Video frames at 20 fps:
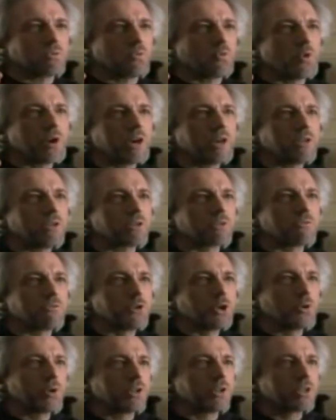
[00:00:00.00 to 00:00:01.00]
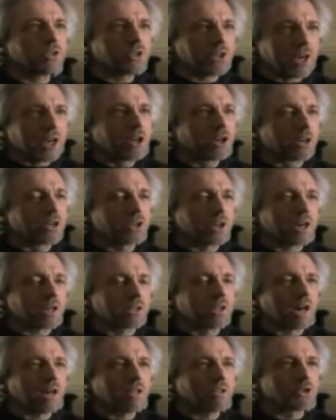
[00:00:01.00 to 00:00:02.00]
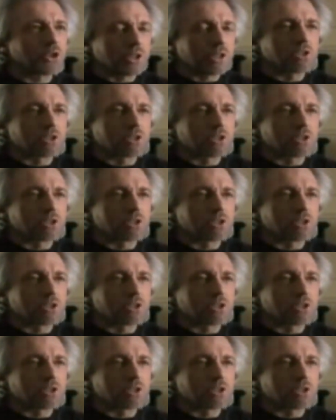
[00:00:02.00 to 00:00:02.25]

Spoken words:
ways of viewing this inner technology.